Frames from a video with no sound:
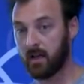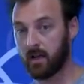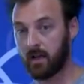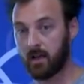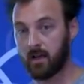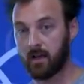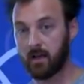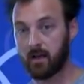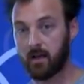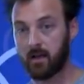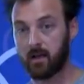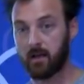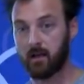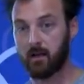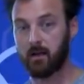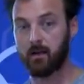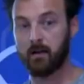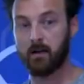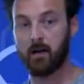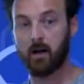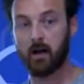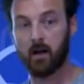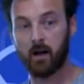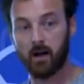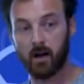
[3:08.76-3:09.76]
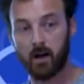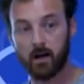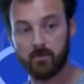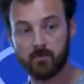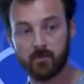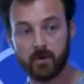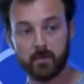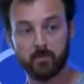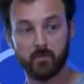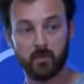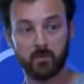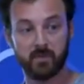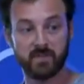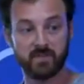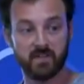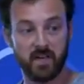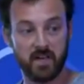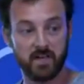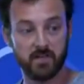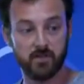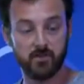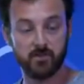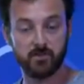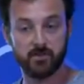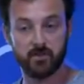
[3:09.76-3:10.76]
other
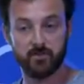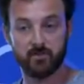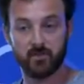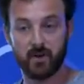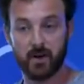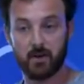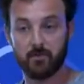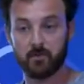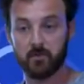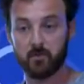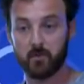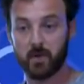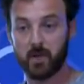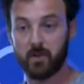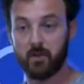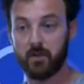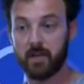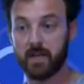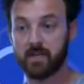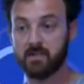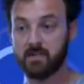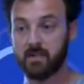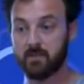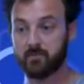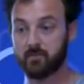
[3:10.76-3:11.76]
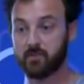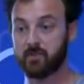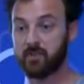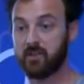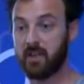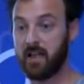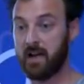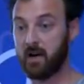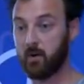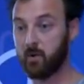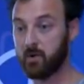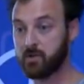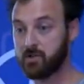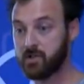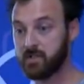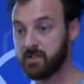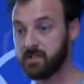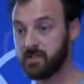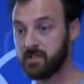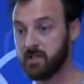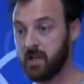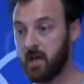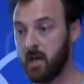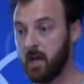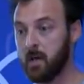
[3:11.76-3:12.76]
implementations of GraphQL in different
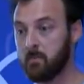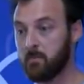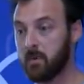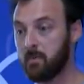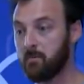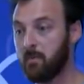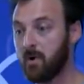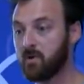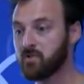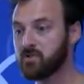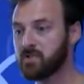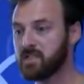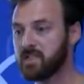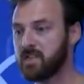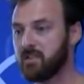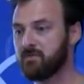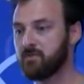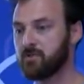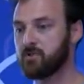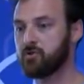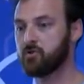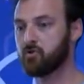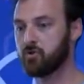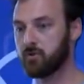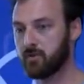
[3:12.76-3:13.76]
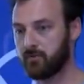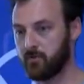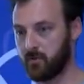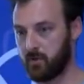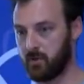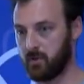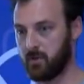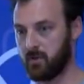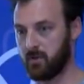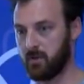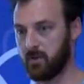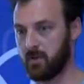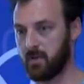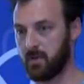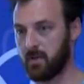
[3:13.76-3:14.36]
languages, but mostly on the server.